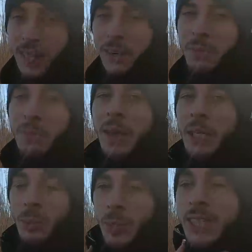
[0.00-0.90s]
other
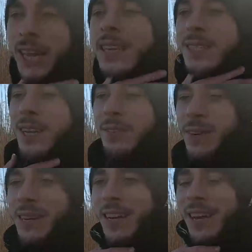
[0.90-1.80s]
major mistakes of,